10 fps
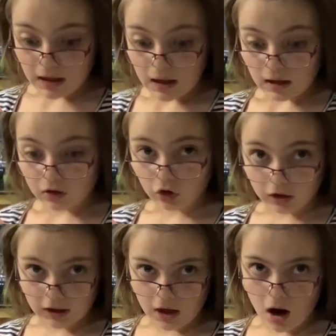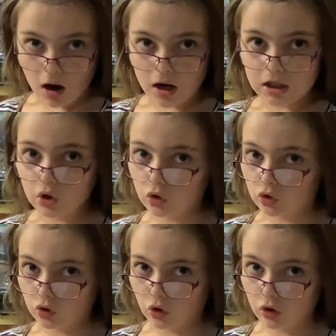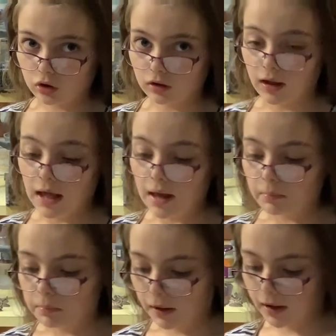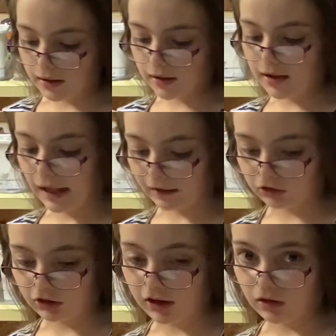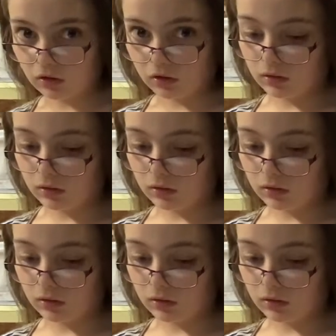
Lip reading: So here it looks cooked, but it actually isn't.